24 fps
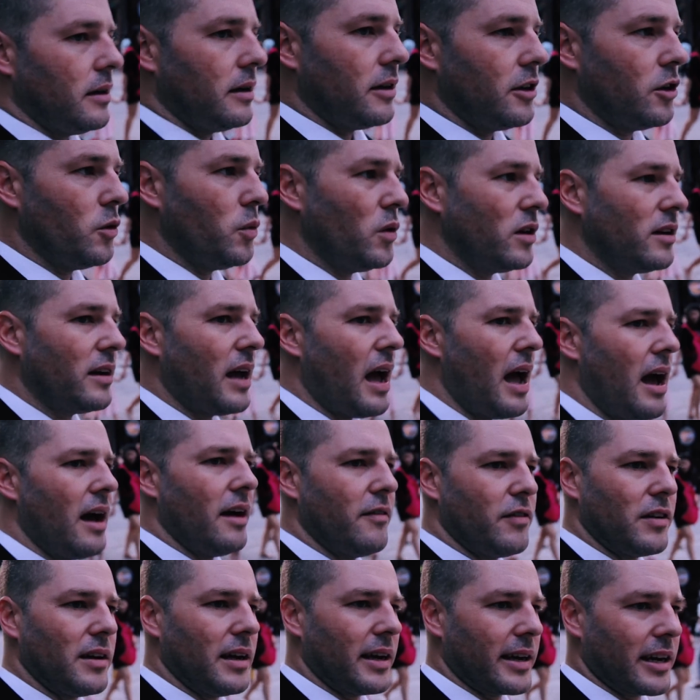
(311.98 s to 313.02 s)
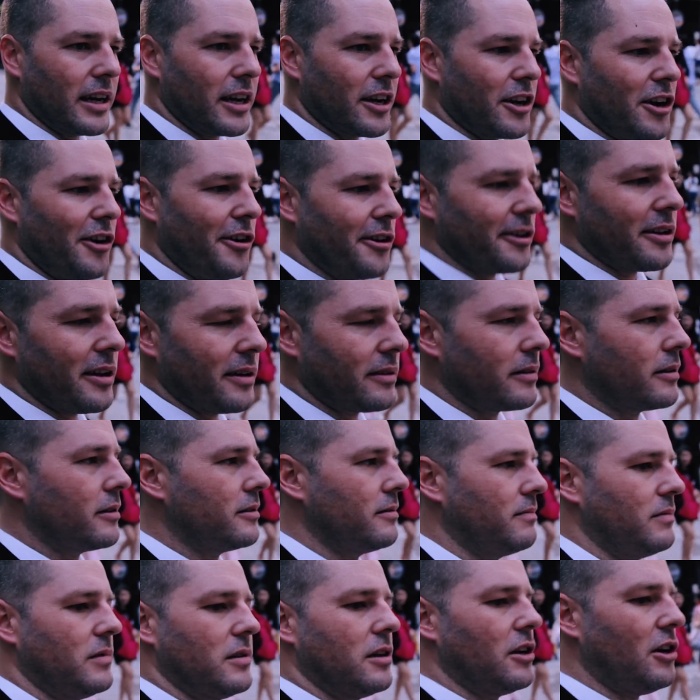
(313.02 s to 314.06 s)
you wouldn't have a
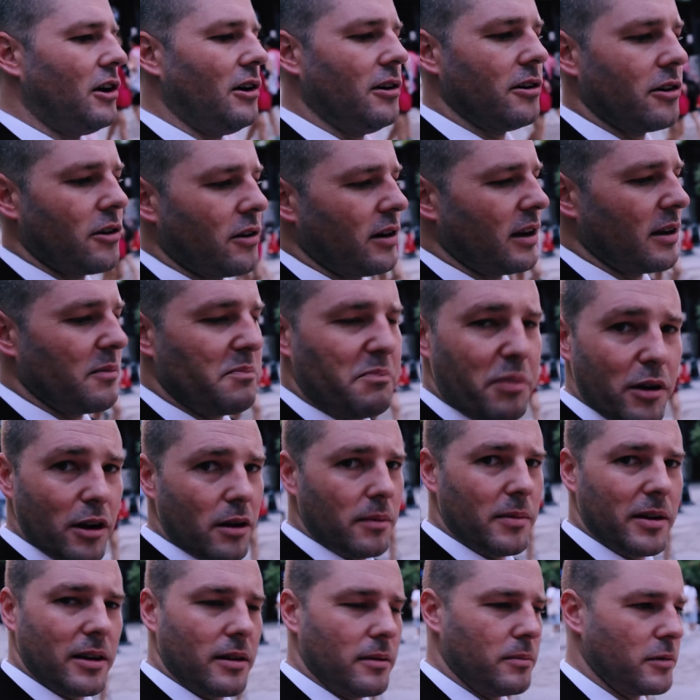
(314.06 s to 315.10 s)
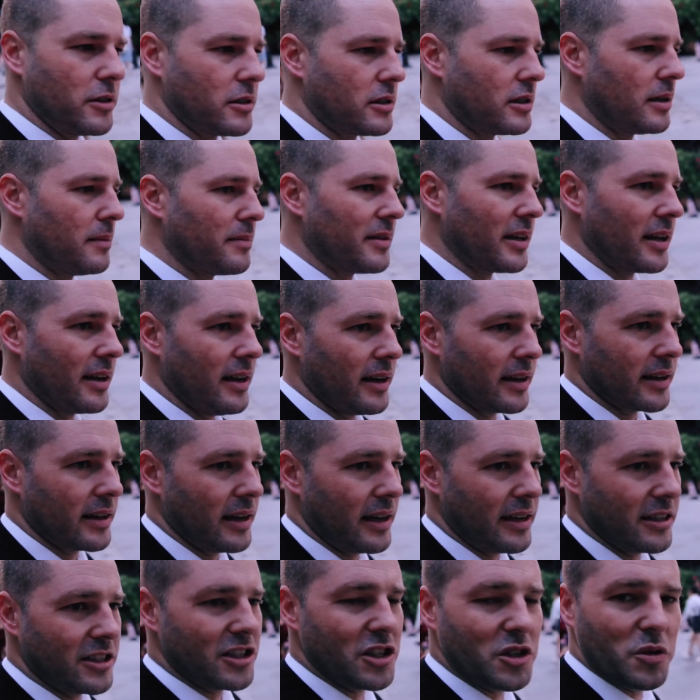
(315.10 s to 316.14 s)
conquering Birmingham or something like
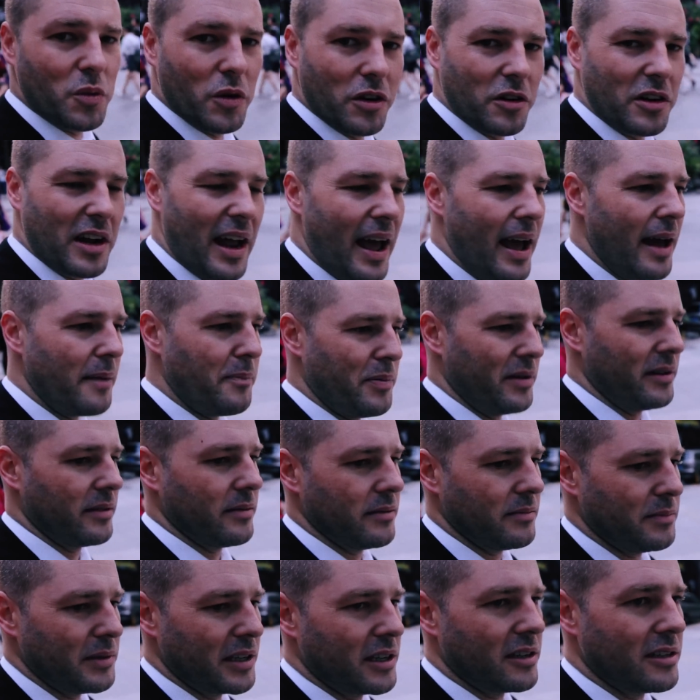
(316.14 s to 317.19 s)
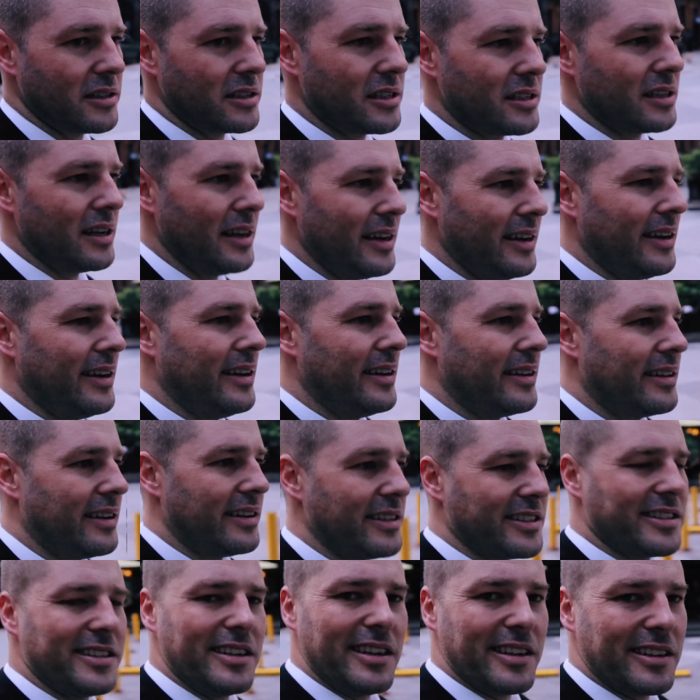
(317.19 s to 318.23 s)
that. It just wouldn't happen because
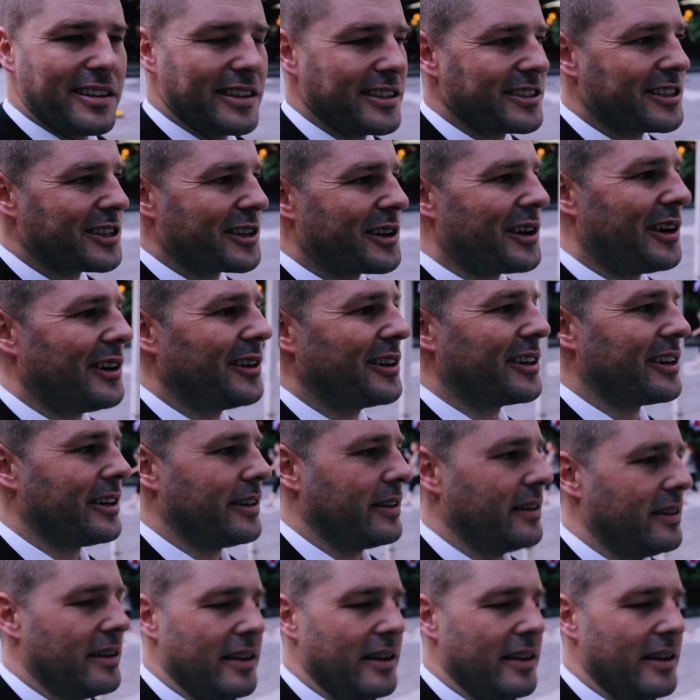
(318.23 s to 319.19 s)
there's nothing to conquer.